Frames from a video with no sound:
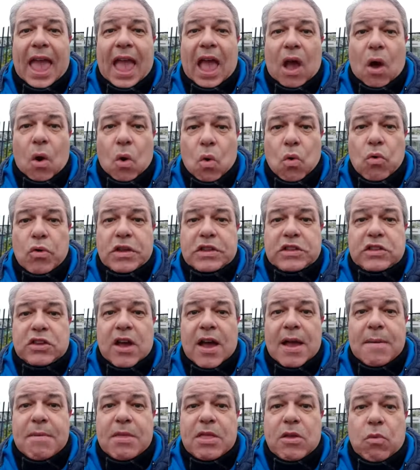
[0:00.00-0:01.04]
all the
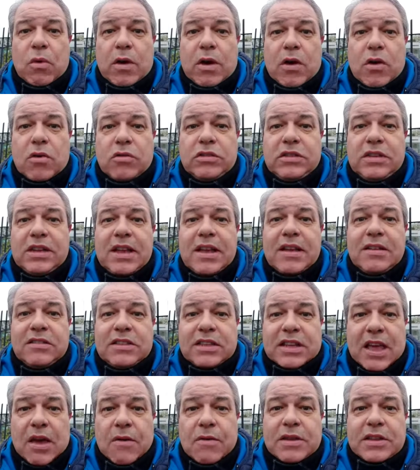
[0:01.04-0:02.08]
time in the world
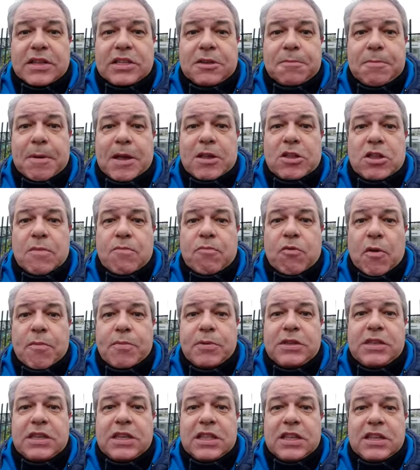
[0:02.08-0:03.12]
to go and inspect your
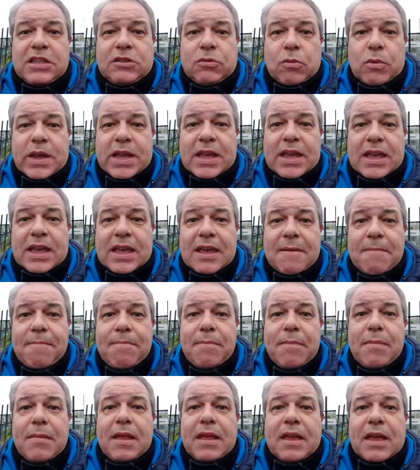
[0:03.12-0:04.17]
property this week,
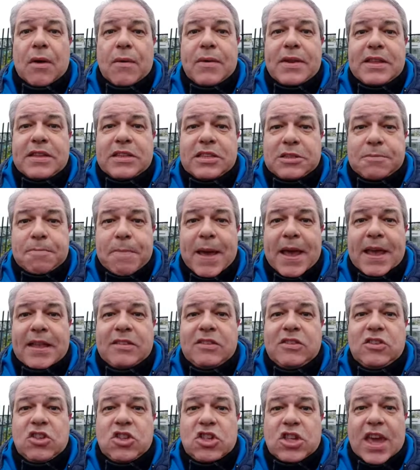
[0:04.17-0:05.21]
go and
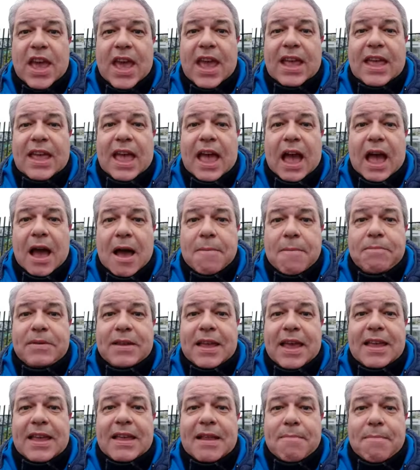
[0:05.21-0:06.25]
inspect, check,
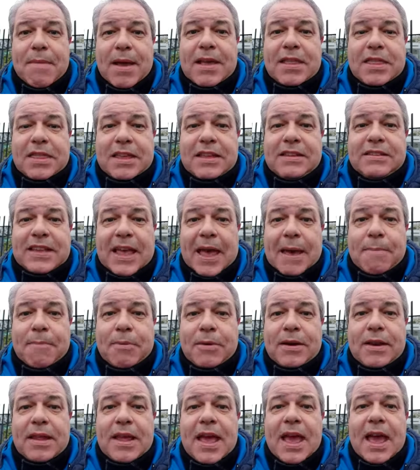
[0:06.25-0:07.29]
update and make things
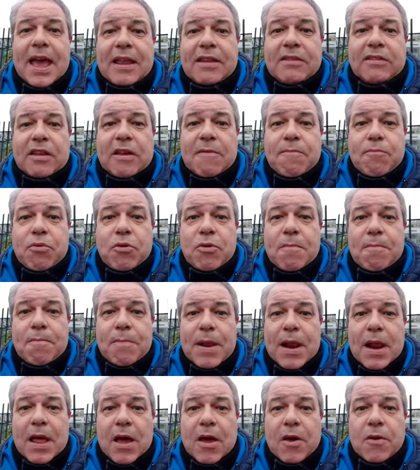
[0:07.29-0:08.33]
happen. And as I put
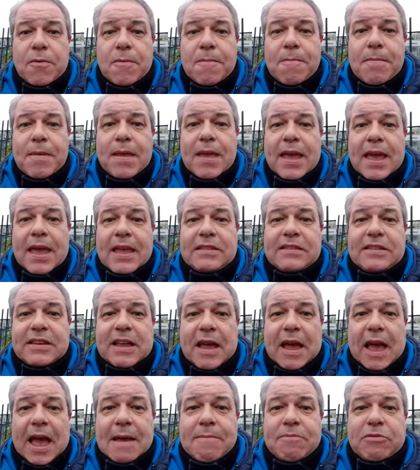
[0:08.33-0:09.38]
below, it's
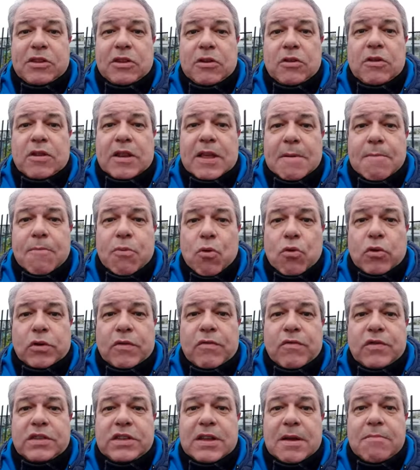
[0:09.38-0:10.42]
absolutely
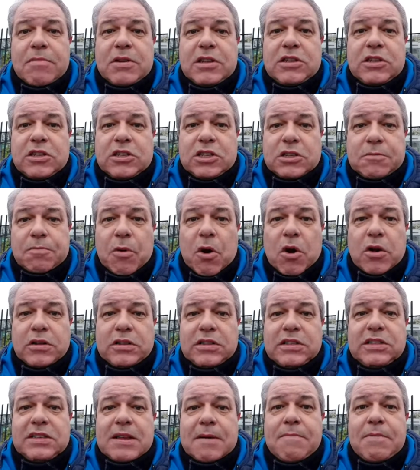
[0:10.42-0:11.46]
important for somebody to spot,
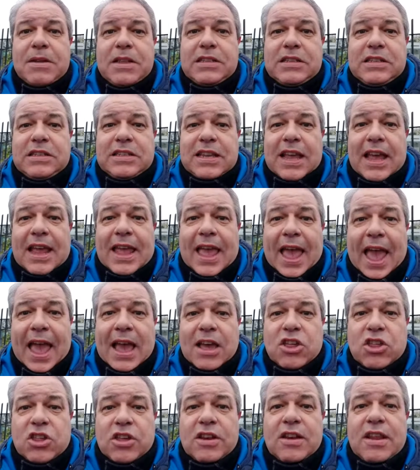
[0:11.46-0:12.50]
somebody to take
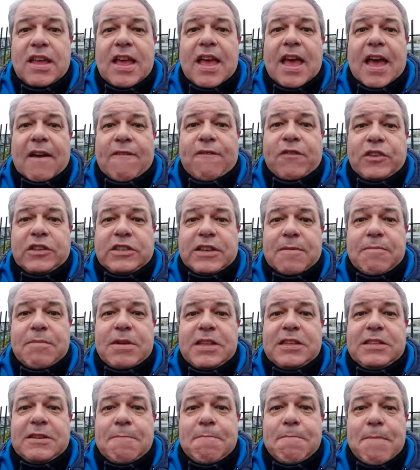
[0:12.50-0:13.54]
action, and for
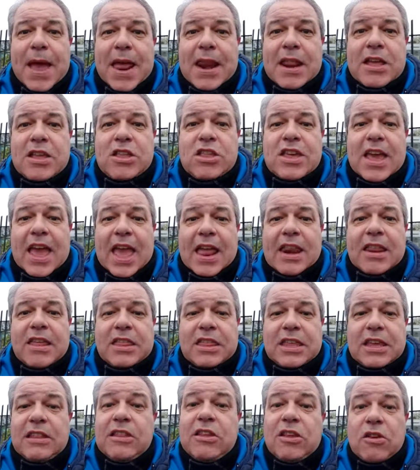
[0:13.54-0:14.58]
somebody to manage
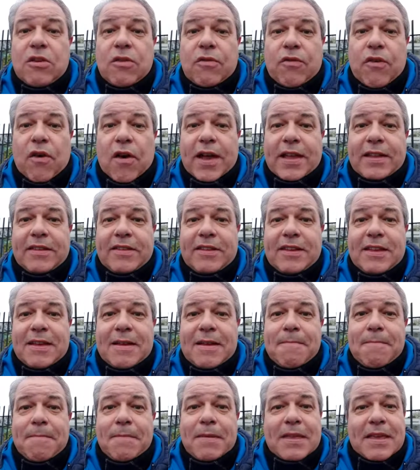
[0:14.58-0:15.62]
anything that you find.
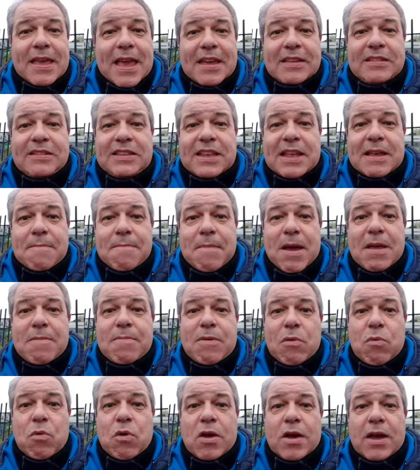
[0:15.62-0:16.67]
Yes, it may
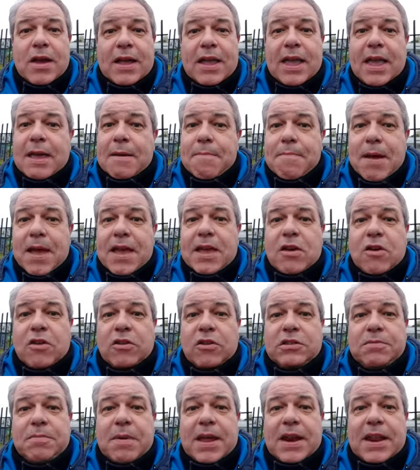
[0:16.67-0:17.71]
be work, it may
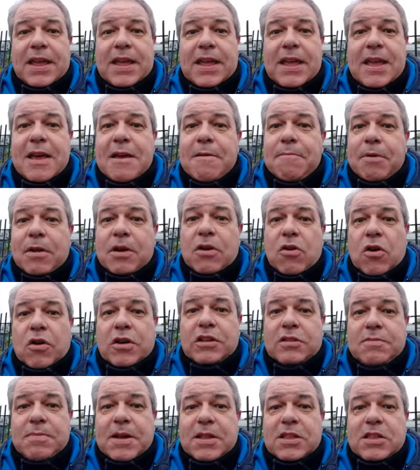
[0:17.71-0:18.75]
cost money, but not
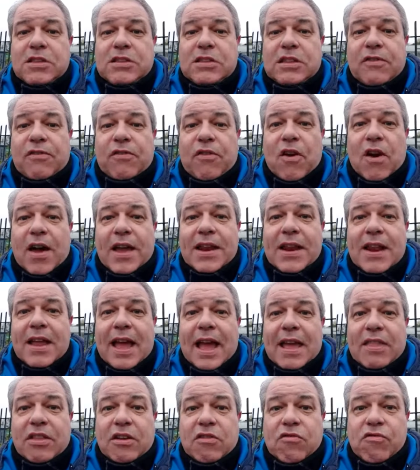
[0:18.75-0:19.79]
as much as the fine
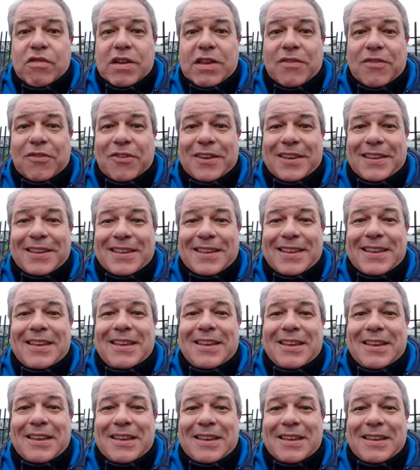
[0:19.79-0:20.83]
and the grief.
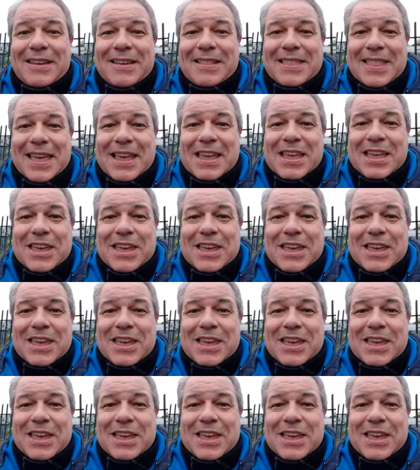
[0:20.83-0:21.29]
Thank